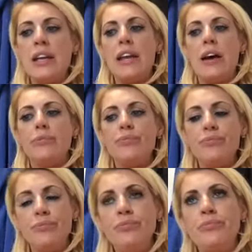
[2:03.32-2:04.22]
Now,
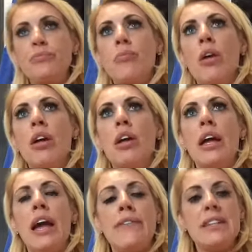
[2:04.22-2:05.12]

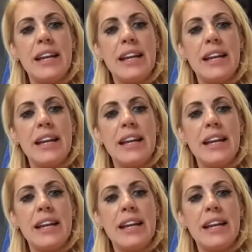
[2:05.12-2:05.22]
if there's